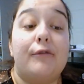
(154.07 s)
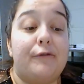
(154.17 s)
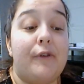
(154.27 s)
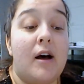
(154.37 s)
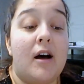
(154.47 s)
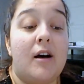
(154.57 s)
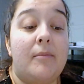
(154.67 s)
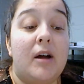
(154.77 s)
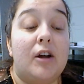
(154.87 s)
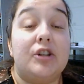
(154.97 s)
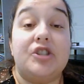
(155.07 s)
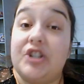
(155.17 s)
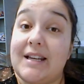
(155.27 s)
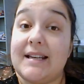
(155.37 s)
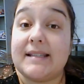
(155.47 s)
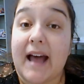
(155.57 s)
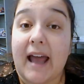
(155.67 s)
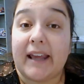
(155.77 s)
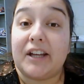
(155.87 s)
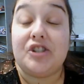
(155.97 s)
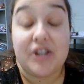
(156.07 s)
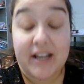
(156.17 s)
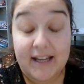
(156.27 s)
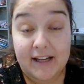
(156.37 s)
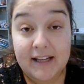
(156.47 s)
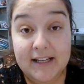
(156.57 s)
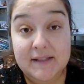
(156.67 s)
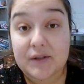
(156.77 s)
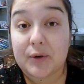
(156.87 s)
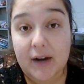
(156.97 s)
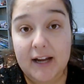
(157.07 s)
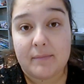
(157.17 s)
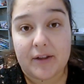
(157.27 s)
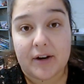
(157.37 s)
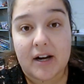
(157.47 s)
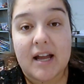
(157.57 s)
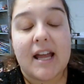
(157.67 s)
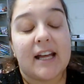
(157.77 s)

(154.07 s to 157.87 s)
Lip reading: from G's attic. G is the grandmother.